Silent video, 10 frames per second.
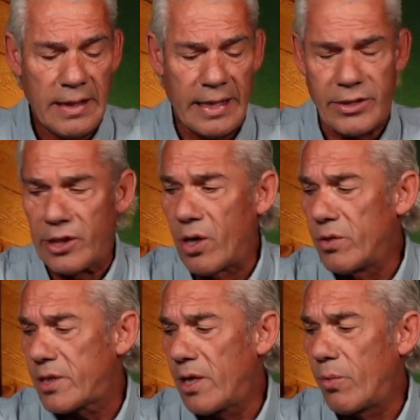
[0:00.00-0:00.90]
And she
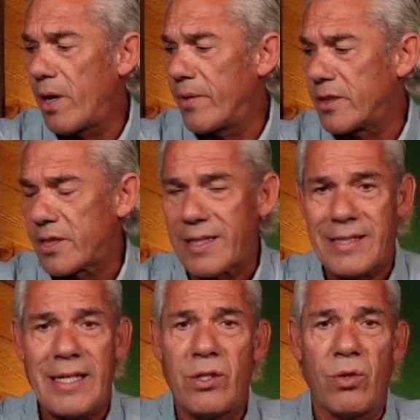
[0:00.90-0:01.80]
goes there wearing a
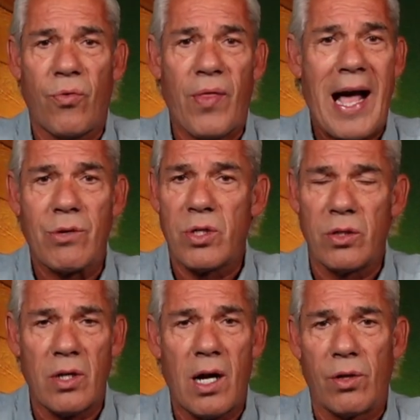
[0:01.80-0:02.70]

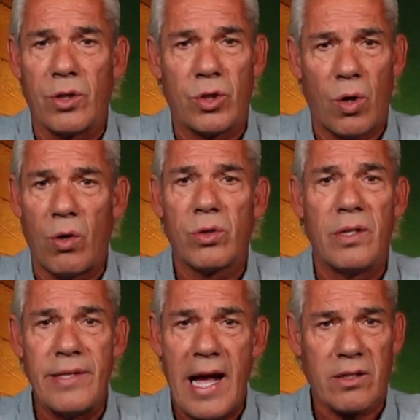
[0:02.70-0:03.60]
$62,000 gold
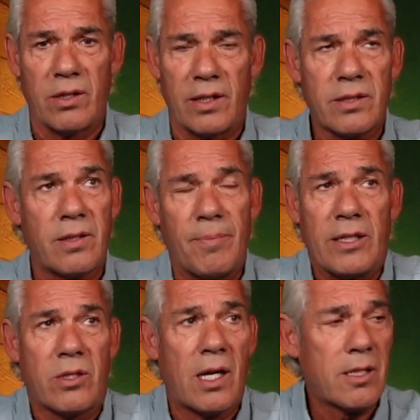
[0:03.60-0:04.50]
necklace. I mean, talk